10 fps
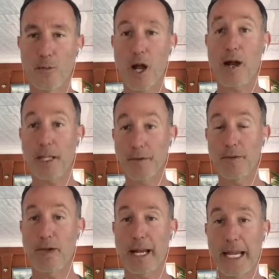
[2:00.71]
Wow, can you
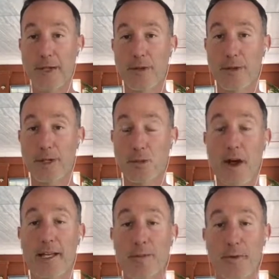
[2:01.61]
believe we're at 8 trillion?
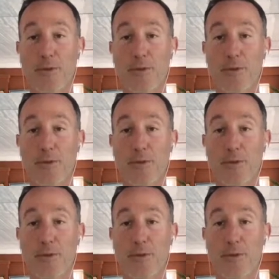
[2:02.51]
Wow, can you